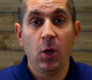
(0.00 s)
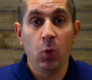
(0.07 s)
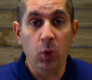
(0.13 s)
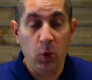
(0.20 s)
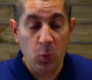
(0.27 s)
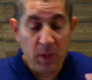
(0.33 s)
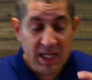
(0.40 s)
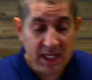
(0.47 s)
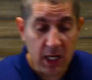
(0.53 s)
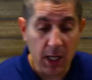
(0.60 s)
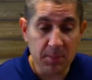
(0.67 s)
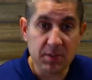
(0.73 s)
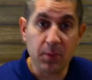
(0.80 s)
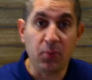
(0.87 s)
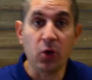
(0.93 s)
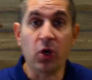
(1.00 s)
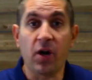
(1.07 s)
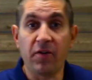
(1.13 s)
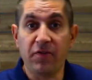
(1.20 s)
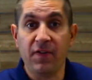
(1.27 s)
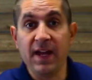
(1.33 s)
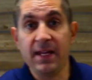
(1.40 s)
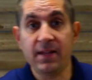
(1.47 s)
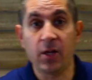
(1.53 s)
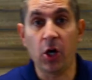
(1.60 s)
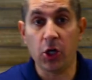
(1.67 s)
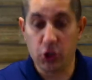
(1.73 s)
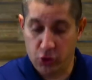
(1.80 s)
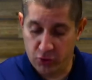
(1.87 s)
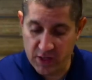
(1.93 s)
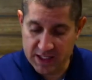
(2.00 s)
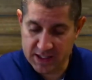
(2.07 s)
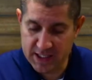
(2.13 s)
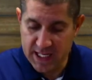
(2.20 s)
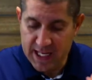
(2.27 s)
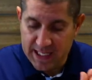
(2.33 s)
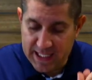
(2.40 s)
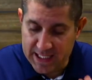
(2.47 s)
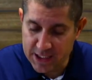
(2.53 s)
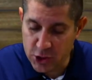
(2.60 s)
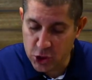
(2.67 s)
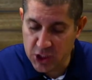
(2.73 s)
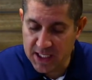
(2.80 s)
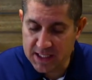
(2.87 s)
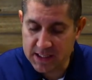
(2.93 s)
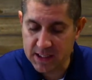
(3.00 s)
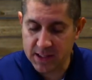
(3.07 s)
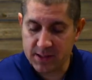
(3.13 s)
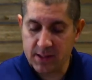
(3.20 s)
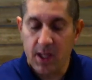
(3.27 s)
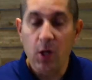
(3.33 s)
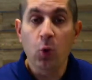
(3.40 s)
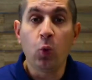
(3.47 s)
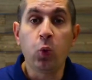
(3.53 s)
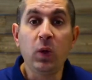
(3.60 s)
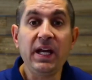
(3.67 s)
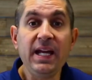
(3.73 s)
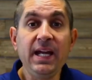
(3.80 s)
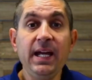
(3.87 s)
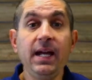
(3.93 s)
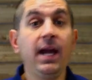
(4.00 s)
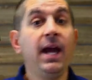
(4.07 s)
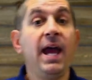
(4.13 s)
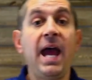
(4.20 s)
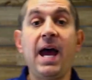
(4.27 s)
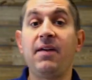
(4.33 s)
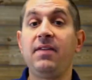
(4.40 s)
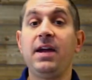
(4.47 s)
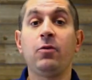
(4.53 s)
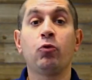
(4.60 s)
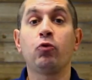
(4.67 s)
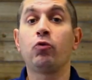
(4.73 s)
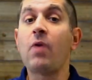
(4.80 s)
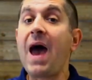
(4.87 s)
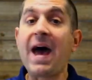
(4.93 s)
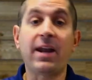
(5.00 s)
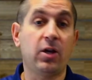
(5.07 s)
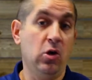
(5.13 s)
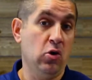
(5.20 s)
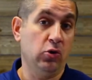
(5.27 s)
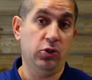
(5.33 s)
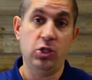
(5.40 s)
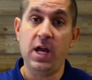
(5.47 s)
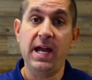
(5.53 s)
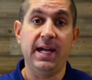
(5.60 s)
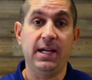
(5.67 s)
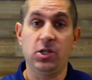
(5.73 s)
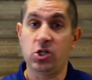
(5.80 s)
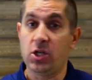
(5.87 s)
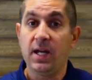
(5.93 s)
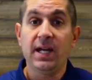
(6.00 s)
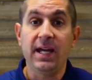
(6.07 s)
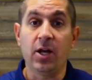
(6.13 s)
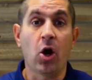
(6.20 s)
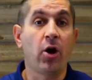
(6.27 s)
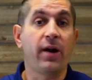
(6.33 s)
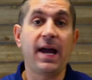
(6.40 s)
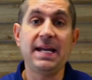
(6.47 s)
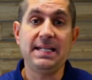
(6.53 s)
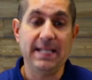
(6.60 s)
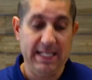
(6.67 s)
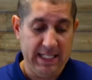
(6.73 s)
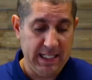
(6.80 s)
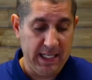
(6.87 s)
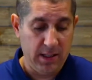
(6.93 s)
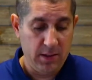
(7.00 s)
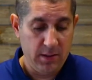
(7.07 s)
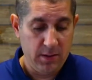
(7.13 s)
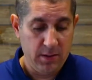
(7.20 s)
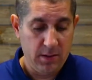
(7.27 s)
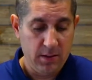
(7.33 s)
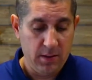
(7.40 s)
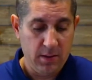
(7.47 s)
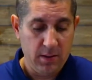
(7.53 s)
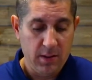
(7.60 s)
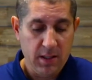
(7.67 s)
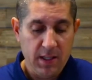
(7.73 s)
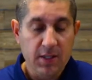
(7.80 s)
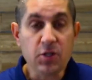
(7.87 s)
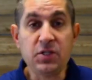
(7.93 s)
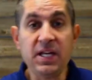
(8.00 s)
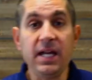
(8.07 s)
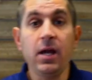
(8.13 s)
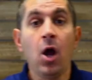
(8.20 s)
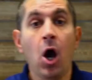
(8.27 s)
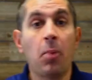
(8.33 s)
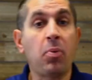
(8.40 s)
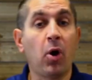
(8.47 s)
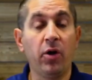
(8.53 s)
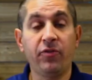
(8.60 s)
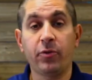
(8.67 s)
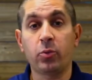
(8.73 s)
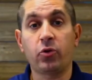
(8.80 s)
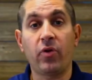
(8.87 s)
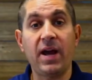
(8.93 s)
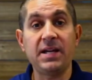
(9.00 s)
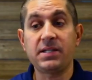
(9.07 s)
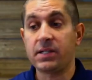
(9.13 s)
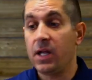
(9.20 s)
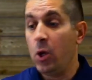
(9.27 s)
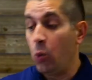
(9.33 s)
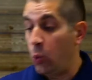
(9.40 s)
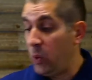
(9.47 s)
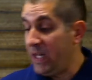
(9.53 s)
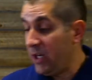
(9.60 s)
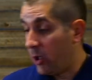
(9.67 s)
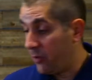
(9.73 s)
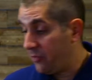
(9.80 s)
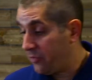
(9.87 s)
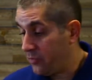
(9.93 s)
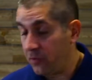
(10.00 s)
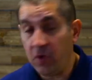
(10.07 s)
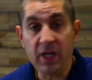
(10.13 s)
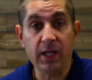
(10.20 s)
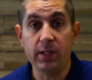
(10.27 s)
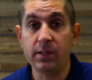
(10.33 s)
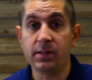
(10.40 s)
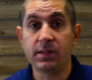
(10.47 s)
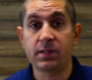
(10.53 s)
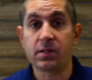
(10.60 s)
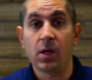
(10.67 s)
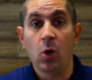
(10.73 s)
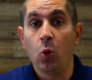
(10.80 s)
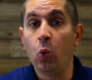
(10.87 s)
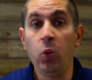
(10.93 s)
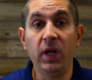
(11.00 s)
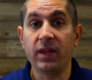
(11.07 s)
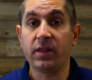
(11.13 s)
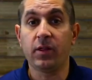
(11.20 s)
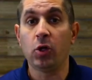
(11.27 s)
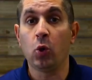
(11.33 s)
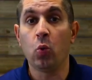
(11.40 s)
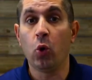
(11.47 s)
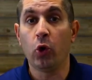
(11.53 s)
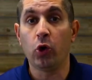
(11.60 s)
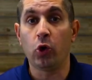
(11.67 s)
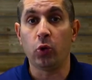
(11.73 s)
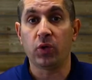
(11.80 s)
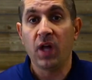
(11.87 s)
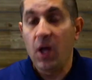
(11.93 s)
when we come to put our faith and our trust in Jesus, we have a radical change in our identity. You see, apart from Christ, we are friends with the world.